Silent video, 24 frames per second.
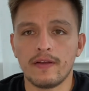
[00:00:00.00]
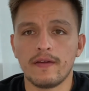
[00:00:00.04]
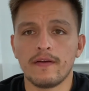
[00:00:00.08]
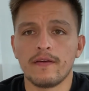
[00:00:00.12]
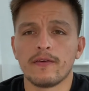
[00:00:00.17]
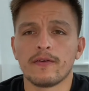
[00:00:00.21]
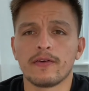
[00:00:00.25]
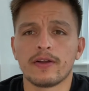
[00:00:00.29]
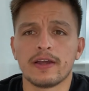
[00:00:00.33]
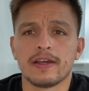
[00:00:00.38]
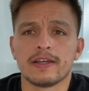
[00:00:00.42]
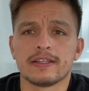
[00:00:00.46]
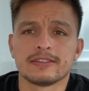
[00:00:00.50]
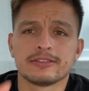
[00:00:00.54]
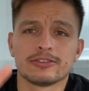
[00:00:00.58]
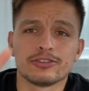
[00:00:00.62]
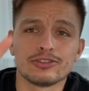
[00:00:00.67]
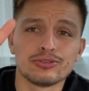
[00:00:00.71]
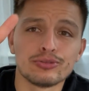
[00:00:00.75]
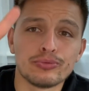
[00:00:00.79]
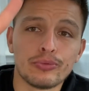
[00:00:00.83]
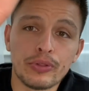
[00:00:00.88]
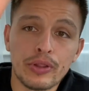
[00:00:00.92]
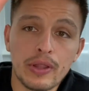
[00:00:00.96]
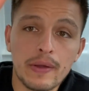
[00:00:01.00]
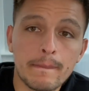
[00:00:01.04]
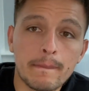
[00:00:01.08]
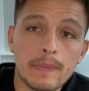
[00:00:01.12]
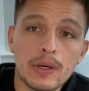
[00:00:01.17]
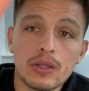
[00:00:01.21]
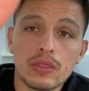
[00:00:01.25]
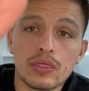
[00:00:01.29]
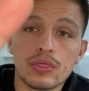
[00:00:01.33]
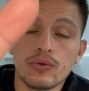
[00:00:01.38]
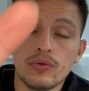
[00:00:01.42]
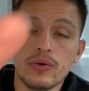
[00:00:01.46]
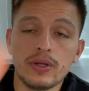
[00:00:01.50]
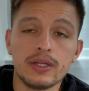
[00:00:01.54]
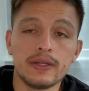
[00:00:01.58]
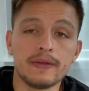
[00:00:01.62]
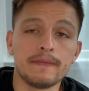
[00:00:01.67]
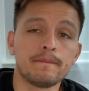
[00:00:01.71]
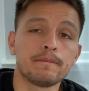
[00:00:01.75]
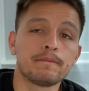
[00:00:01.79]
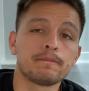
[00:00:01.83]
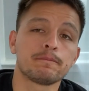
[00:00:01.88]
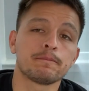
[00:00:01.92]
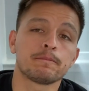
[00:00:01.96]
Okay, so number
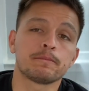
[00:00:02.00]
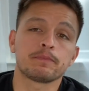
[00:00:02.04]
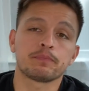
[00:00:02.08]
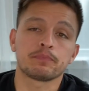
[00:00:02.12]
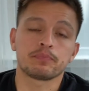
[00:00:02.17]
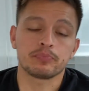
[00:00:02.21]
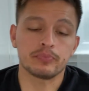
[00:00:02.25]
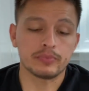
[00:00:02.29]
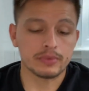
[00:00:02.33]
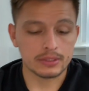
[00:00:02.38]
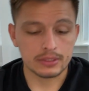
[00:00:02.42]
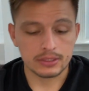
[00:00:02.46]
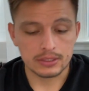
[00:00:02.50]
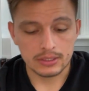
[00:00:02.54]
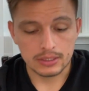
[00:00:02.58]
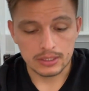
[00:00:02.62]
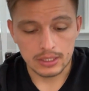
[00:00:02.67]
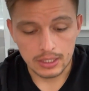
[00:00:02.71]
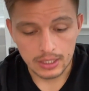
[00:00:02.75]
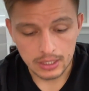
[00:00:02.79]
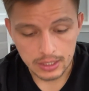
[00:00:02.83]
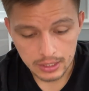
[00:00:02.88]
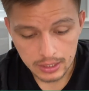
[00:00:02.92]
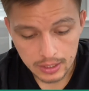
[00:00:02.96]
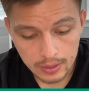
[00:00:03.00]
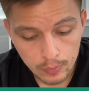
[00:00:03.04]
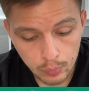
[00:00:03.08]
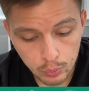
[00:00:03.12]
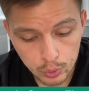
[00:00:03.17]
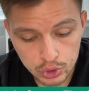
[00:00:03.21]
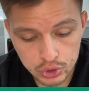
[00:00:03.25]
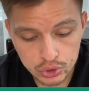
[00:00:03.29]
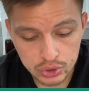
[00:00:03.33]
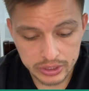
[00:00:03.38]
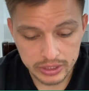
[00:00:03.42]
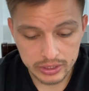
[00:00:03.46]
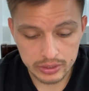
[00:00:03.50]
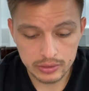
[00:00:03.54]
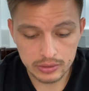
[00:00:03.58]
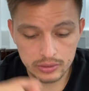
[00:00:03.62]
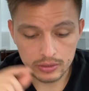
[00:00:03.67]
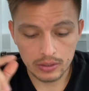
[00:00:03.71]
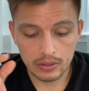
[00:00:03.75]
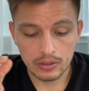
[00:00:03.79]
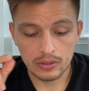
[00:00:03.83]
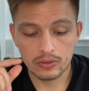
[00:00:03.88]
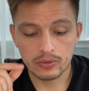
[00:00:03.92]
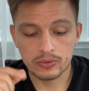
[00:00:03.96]
3, what you need to
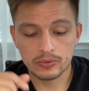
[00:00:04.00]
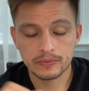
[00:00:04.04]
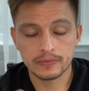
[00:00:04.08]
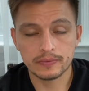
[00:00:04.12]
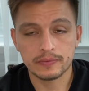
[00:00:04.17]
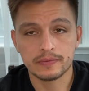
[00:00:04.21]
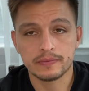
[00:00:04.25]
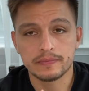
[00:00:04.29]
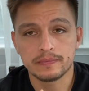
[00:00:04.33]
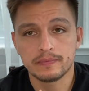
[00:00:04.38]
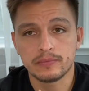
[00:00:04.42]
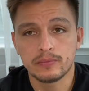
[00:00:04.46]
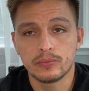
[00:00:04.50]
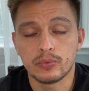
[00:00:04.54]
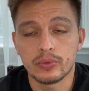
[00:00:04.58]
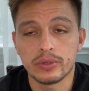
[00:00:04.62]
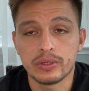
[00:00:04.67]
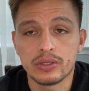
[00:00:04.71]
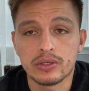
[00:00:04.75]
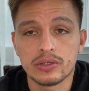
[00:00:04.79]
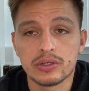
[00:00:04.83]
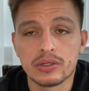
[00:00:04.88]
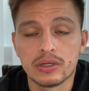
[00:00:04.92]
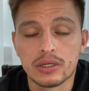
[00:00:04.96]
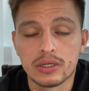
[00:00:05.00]
know when you're